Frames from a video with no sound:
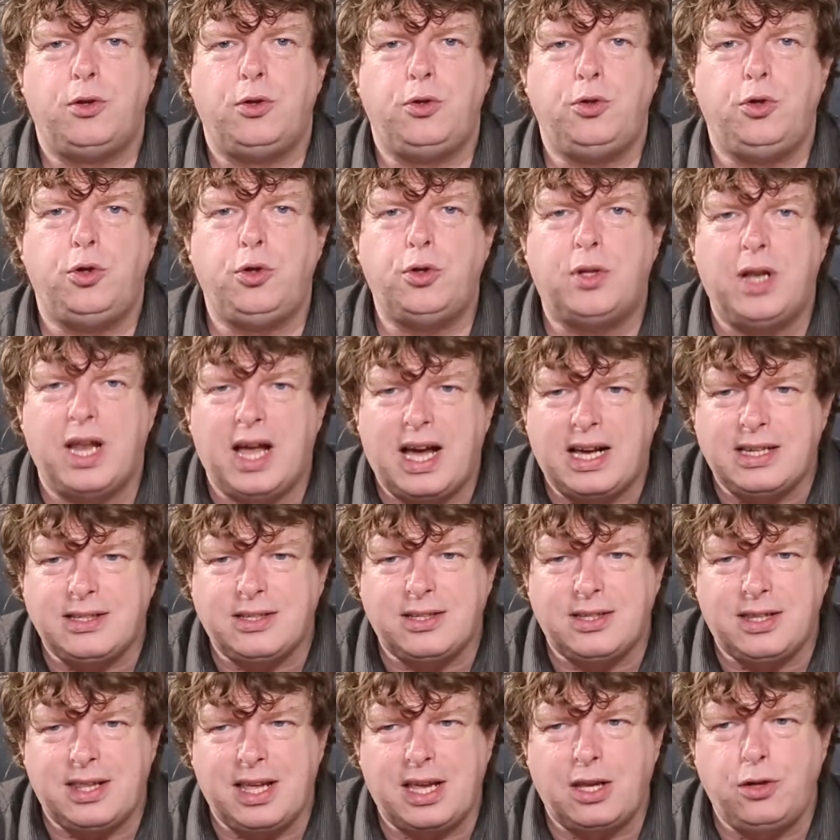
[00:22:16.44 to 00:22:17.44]
The
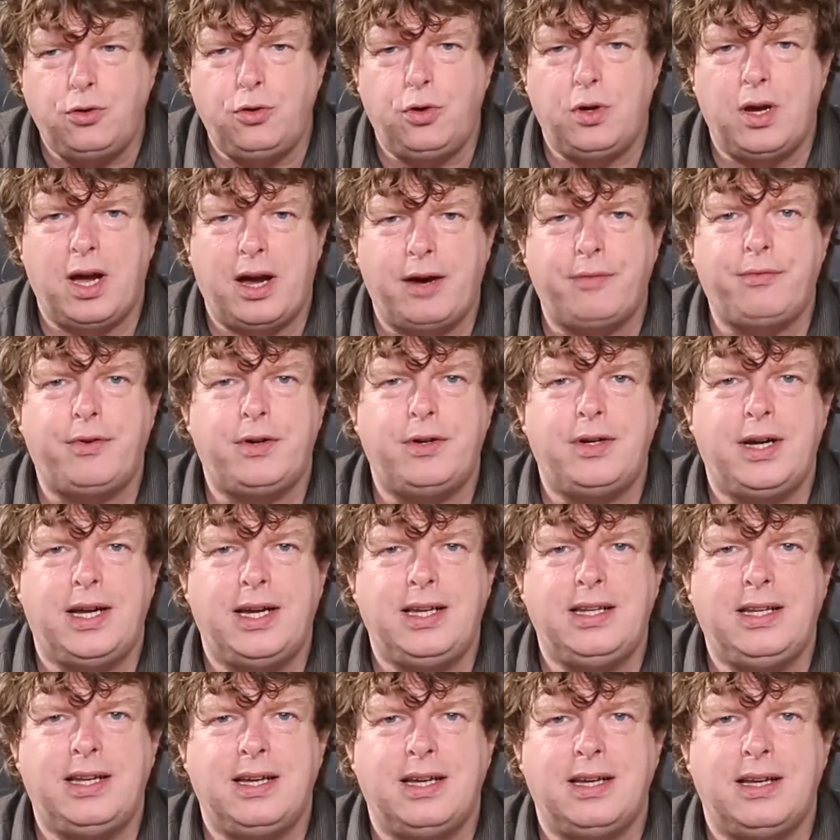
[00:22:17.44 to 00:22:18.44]
last thing you ever
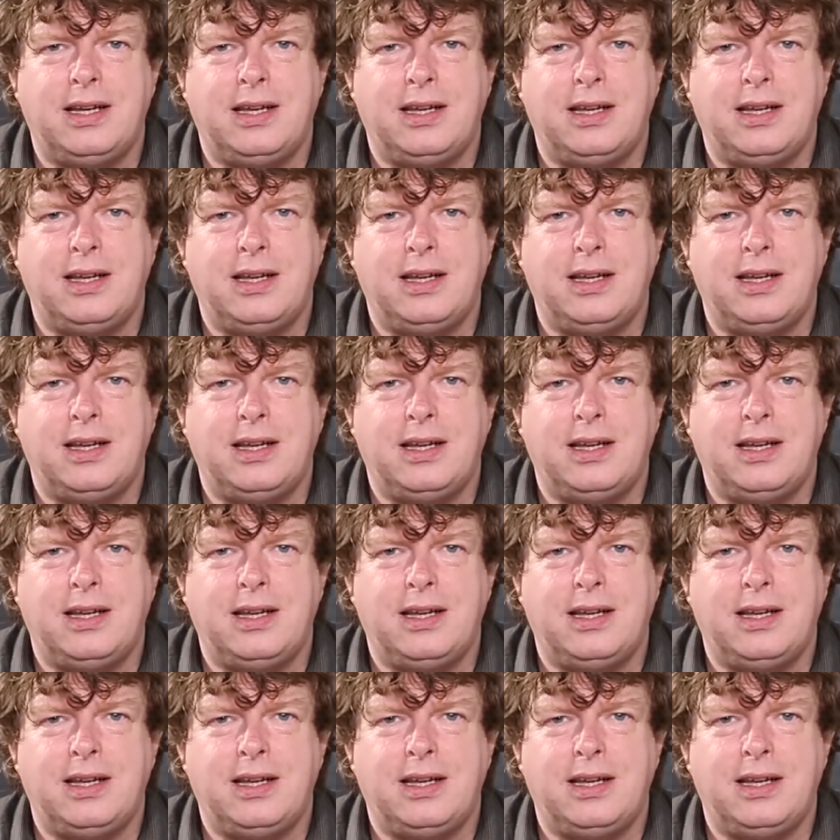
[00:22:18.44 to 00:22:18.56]
need